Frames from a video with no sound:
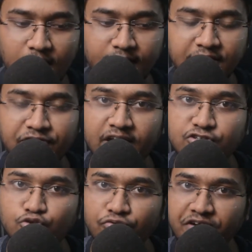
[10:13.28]
and he
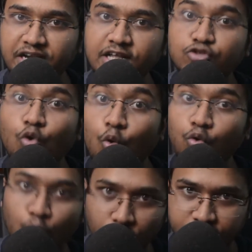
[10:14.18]
tries to fit in his
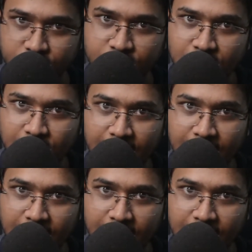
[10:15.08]
own words.